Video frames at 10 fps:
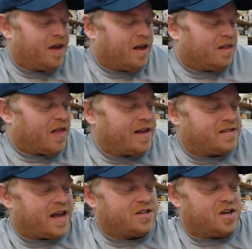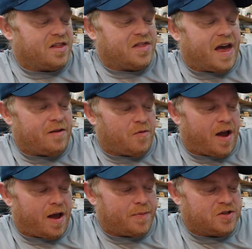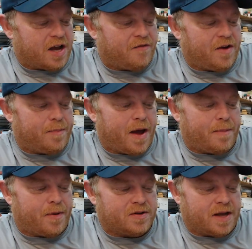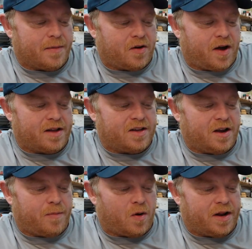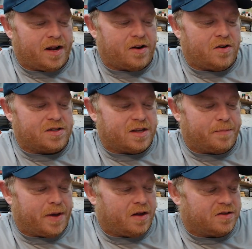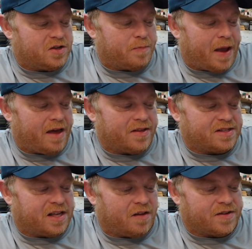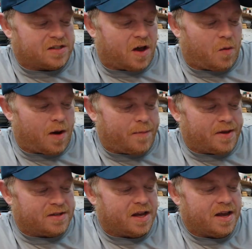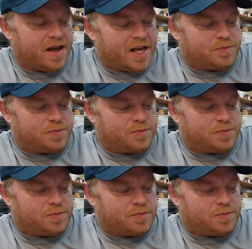Last session, then Rep. Jeffrey Pepper, Democrat Dearborn, introduced a bill to ban the sale of assault weapons. His